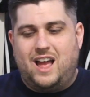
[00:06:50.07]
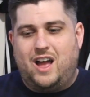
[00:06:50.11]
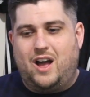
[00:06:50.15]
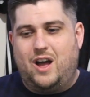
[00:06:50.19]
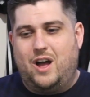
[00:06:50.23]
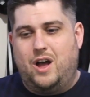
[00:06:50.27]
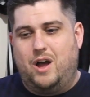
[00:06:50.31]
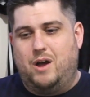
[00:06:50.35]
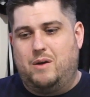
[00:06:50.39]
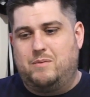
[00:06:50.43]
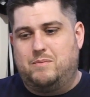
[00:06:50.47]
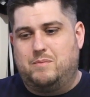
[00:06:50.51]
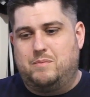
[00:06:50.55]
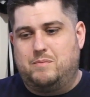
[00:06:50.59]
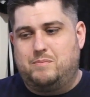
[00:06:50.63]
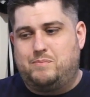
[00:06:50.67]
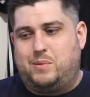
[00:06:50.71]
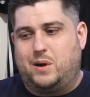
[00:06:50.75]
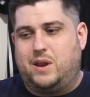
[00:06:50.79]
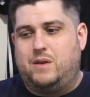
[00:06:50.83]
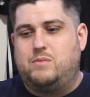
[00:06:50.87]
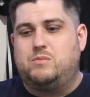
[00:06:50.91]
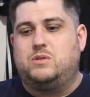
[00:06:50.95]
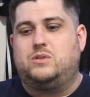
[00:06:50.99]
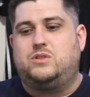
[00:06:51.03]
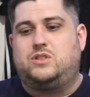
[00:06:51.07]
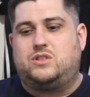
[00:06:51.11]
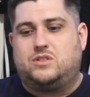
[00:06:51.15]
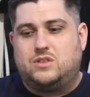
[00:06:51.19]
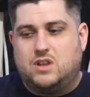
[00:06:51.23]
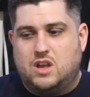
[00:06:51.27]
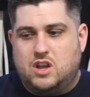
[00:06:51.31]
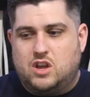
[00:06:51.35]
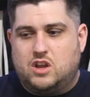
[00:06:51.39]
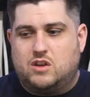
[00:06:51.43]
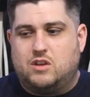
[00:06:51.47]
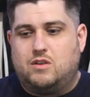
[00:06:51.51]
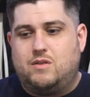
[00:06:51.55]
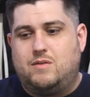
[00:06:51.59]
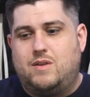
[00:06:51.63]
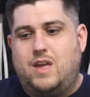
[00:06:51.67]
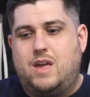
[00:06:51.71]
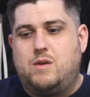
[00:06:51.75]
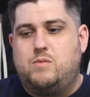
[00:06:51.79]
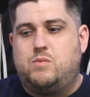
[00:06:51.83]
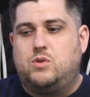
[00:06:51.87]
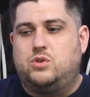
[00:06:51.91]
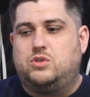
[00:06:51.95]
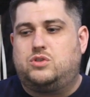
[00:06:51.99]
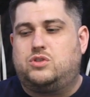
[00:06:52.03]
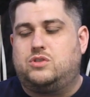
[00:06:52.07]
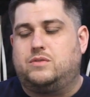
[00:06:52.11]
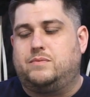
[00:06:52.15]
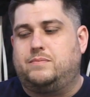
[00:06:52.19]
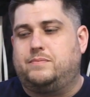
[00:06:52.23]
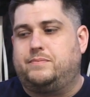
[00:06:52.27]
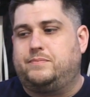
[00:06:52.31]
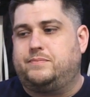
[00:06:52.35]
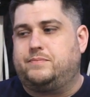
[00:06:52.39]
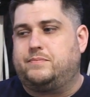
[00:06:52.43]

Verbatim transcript: Um, but it was it was